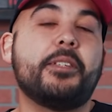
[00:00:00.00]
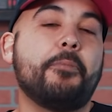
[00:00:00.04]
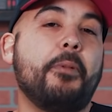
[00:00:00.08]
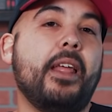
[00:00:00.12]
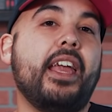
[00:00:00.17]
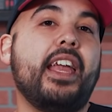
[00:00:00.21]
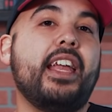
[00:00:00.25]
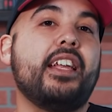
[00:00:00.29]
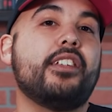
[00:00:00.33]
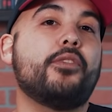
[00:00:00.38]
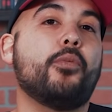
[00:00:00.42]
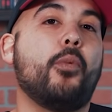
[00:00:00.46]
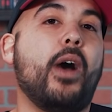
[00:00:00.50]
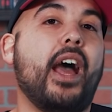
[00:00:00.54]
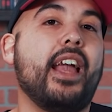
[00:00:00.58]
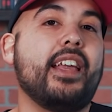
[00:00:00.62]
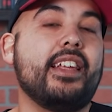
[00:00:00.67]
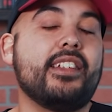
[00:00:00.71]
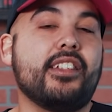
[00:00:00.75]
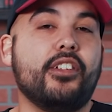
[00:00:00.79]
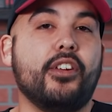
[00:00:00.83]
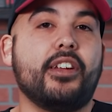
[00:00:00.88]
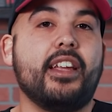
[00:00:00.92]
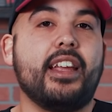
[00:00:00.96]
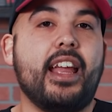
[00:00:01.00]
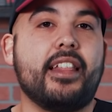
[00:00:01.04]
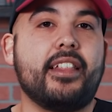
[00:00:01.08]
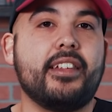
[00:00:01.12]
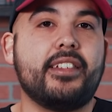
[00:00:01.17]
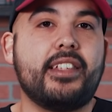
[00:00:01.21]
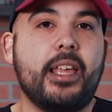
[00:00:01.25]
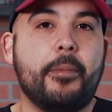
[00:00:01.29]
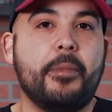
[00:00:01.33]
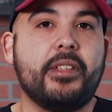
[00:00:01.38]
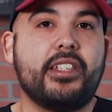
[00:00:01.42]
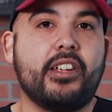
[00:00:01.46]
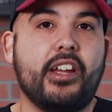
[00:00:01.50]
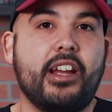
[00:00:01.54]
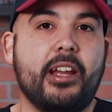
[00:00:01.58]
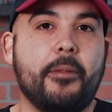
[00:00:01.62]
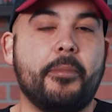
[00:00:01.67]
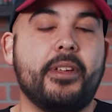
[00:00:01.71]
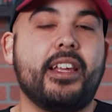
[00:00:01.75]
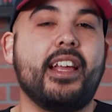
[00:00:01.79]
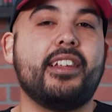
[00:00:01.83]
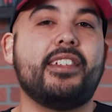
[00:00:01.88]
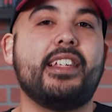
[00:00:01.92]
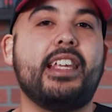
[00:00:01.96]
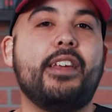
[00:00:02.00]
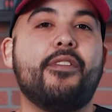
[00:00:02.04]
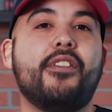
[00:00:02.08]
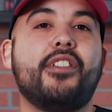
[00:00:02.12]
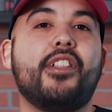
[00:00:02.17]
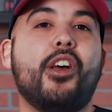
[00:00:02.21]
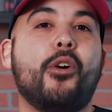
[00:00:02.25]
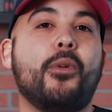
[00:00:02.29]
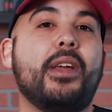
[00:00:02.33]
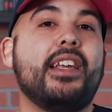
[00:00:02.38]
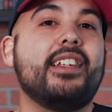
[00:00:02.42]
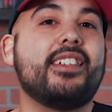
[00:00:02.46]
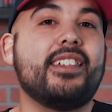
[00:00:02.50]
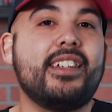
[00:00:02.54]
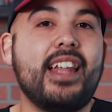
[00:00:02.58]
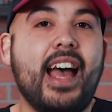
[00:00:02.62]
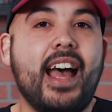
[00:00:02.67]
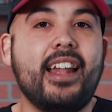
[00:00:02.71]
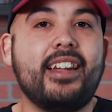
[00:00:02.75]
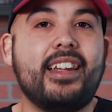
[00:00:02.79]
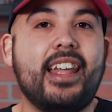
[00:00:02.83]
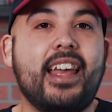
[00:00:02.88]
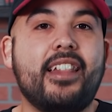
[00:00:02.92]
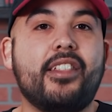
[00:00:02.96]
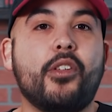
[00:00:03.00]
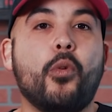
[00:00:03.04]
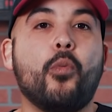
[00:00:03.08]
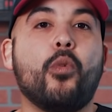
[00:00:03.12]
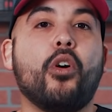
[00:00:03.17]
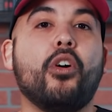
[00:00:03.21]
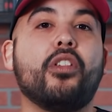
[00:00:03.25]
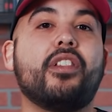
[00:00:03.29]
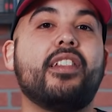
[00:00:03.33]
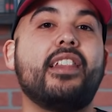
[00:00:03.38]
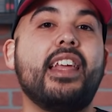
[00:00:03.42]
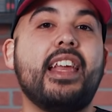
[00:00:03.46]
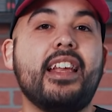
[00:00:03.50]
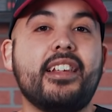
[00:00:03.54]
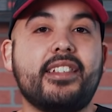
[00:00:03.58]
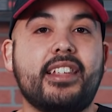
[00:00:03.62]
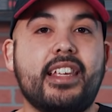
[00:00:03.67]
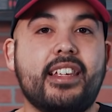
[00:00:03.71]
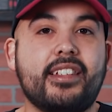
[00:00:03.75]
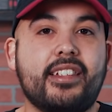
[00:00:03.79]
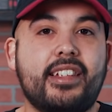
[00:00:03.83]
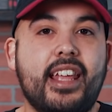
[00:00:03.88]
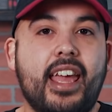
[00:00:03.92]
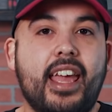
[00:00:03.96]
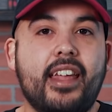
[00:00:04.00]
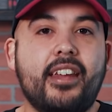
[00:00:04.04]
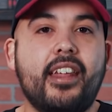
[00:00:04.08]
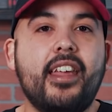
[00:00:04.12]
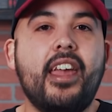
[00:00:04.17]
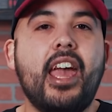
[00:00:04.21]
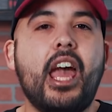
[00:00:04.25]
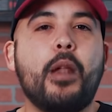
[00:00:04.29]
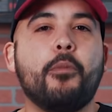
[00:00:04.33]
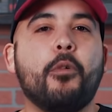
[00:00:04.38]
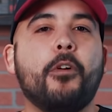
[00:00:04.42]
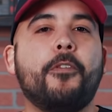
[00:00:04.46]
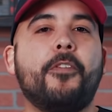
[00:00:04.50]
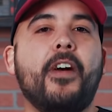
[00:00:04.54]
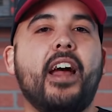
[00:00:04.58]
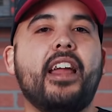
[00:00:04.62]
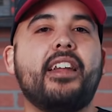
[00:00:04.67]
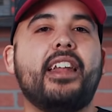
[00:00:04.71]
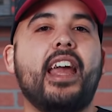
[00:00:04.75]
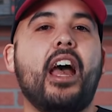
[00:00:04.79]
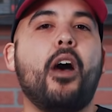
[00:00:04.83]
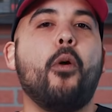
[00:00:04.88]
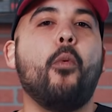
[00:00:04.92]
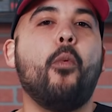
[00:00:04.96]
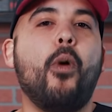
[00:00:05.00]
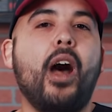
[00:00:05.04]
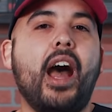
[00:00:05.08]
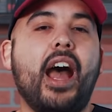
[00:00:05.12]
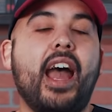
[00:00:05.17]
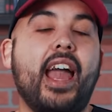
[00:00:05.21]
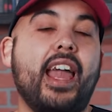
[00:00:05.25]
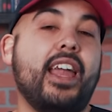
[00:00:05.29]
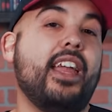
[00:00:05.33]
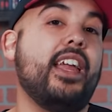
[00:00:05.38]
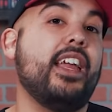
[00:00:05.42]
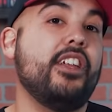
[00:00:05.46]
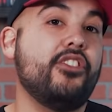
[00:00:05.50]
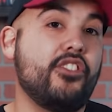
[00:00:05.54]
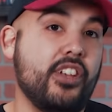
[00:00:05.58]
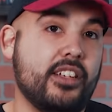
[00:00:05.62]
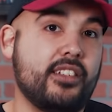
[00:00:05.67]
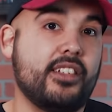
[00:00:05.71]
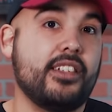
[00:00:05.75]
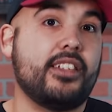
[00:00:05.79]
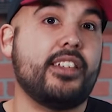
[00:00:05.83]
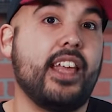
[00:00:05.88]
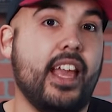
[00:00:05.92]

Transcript: explains why he's looking at the cemetery, because even though he's not dead, the world thinks he's dead, and we'll find out why in just a